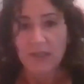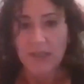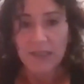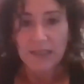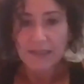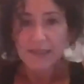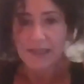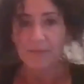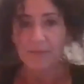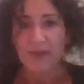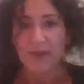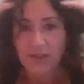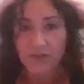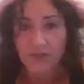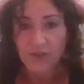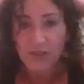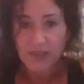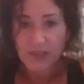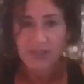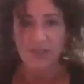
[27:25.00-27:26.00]
And then we can
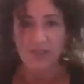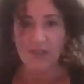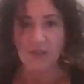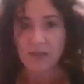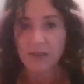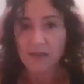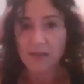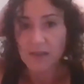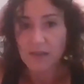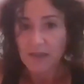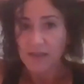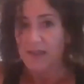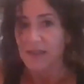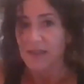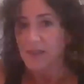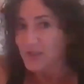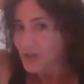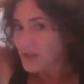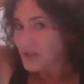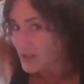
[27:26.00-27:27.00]
just
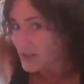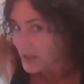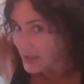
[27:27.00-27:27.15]
to